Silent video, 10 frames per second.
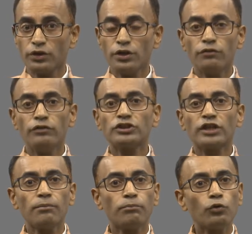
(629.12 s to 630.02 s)
which
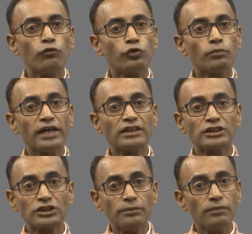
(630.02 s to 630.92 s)
can prove to be
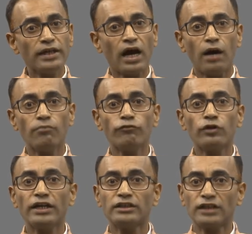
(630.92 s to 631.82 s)
extremely harmful
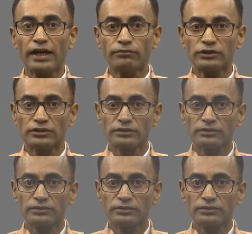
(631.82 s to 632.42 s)
at times.